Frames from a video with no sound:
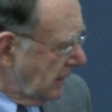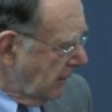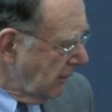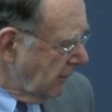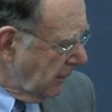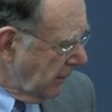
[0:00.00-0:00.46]

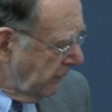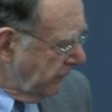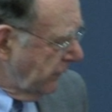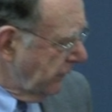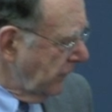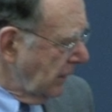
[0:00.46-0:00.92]
are of
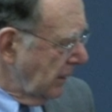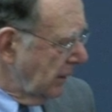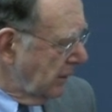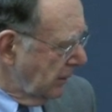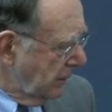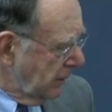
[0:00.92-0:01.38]

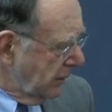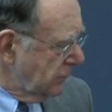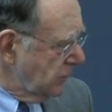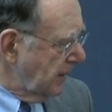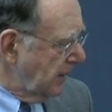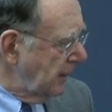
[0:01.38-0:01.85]

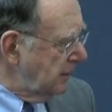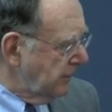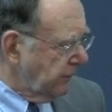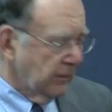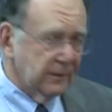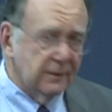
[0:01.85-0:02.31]
20
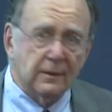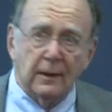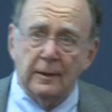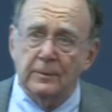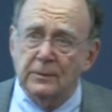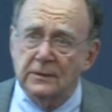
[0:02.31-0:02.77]
different
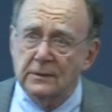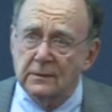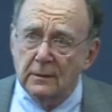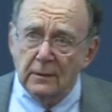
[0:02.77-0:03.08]
types.